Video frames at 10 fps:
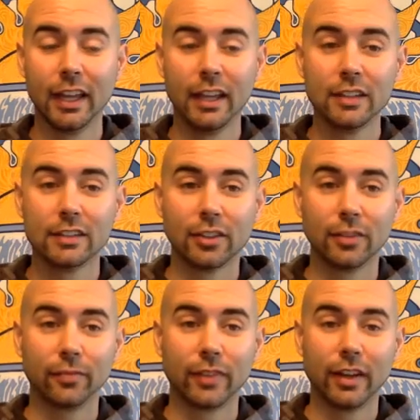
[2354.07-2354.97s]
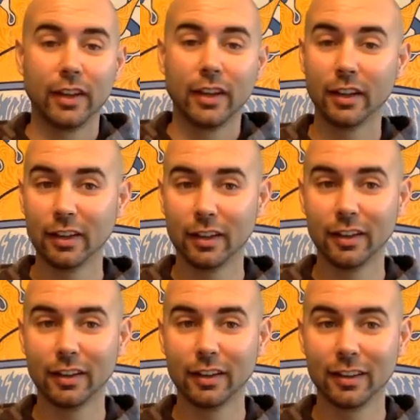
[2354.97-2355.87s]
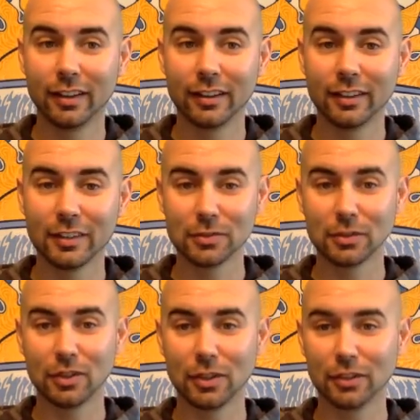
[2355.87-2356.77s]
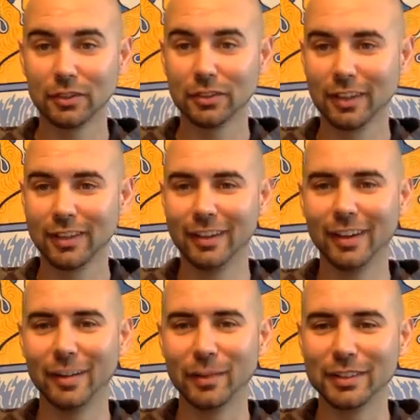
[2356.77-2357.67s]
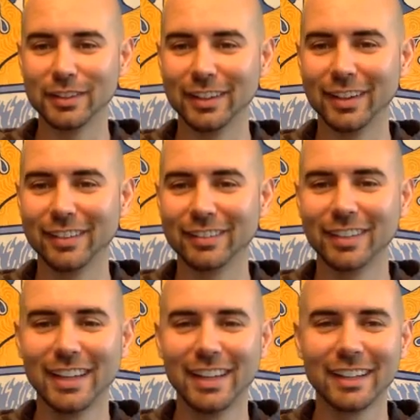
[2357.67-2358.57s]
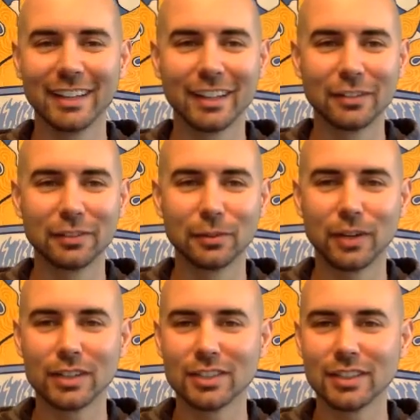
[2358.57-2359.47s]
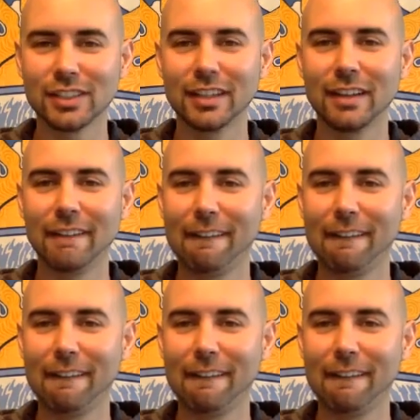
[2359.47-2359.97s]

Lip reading: So this was a long one. I'm going to sign off. Thank you for watching.